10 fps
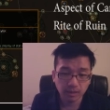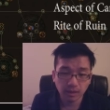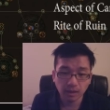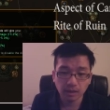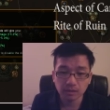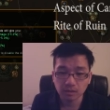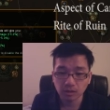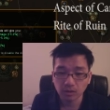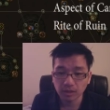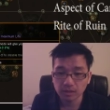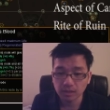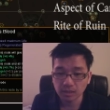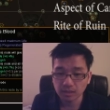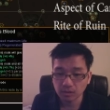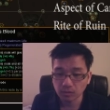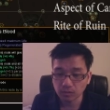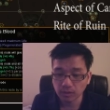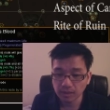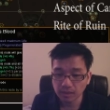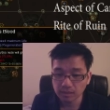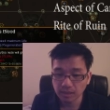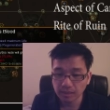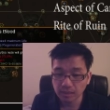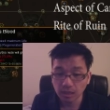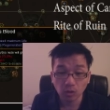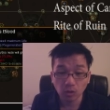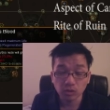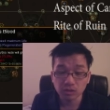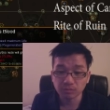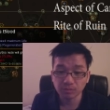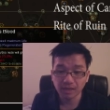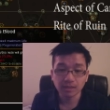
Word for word: And go ahead and take Go Right and take Golem's Blood